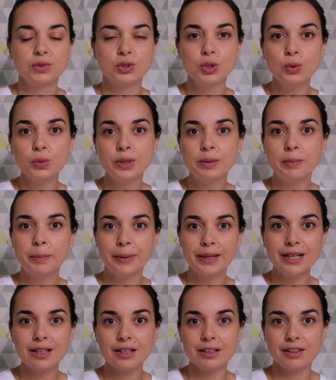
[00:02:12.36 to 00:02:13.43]
doing
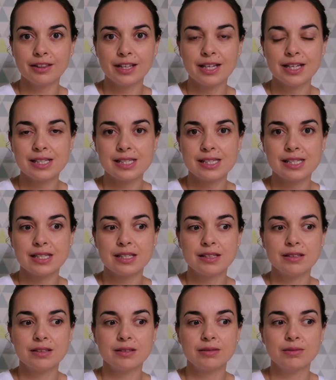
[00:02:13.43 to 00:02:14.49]
bigger things
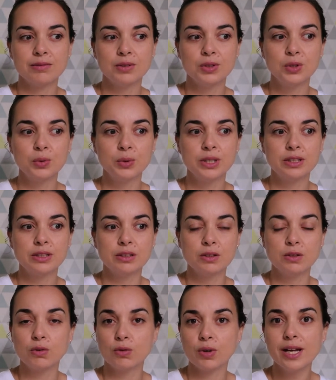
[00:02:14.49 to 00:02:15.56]
and
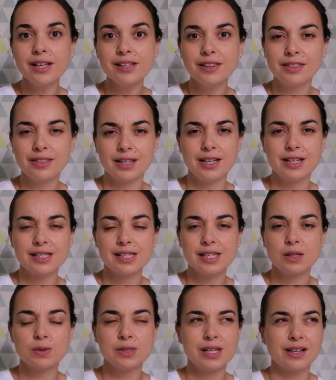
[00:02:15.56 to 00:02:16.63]
doing great things.
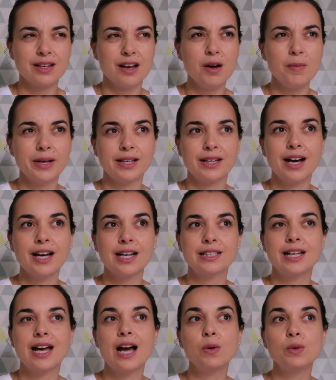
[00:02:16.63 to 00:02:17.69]
And I was like, oh my
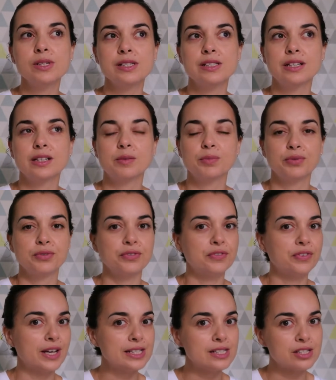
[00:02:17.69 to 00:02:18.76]
God, I was their
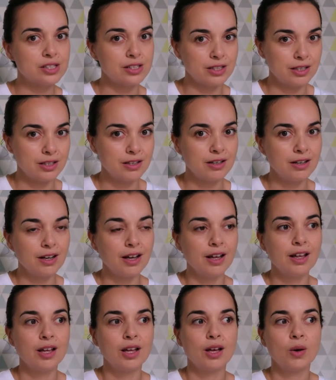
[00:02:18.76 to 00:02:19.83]
professor
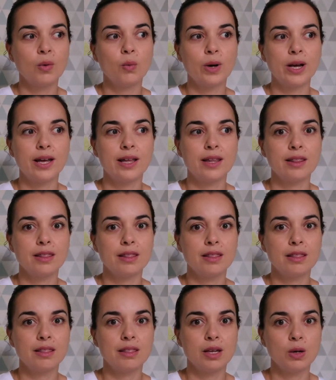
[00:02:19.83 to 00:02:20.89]

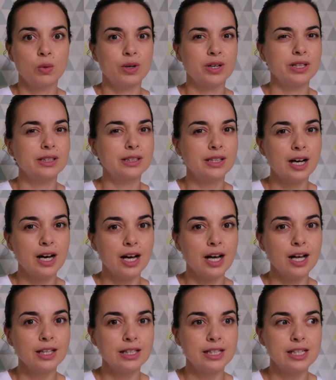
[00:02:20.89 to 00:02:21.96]
when they were in
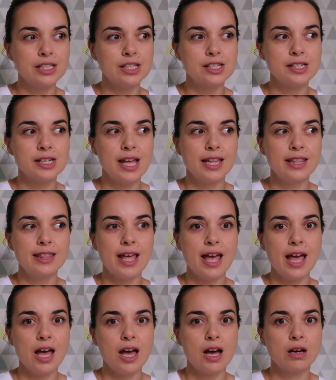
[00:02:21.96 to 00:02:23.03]
college, and
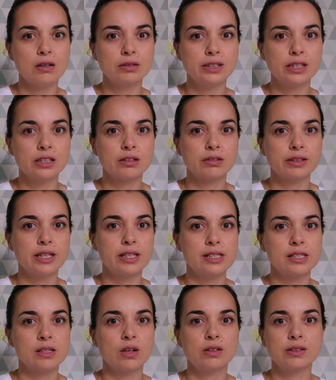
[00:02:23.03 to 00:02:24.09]
now they are
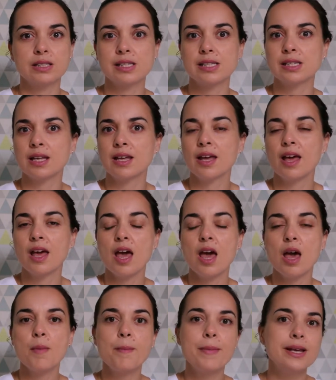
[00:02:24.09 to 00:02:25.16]
creating all these
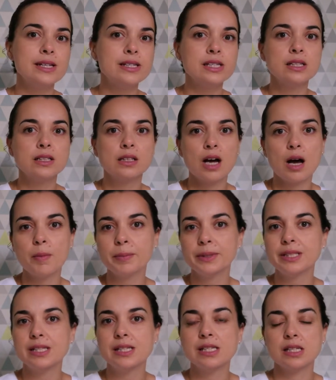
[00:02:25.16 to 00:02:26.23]
amazing
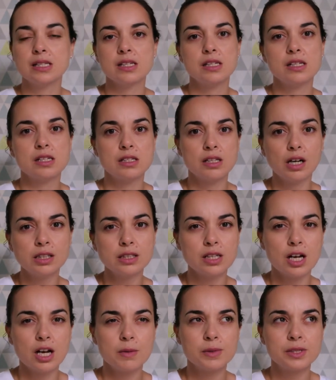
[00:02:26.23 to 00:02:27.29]
companies and
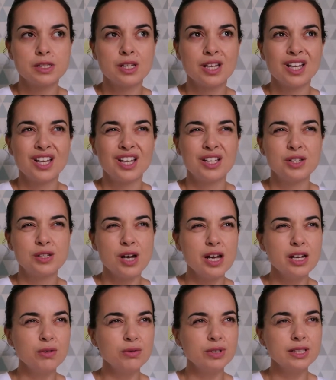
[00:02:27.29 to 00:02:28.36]
startups. So
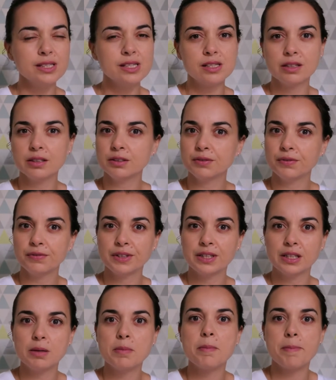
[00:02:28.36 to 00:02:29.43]
I really started
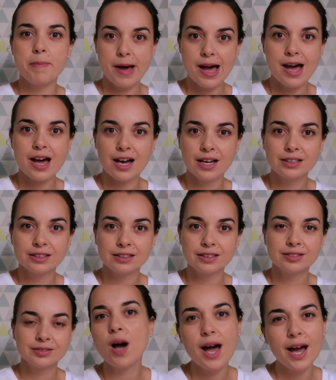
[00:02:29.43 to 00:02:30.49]
feeling bad.
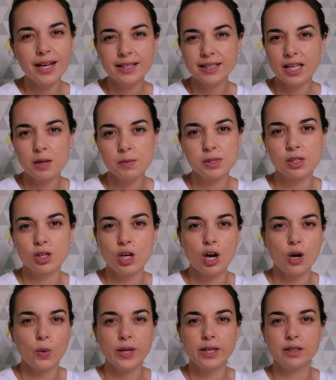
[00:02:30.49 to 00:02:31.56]
So I kept
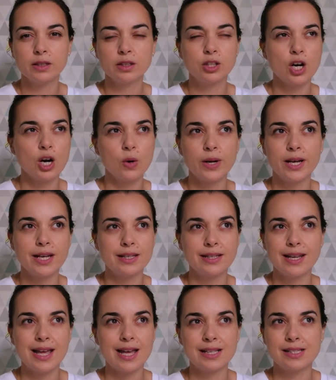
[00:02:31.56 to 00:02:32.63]
going,
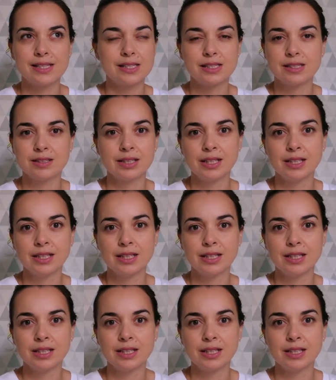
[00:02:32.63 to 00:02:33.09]
and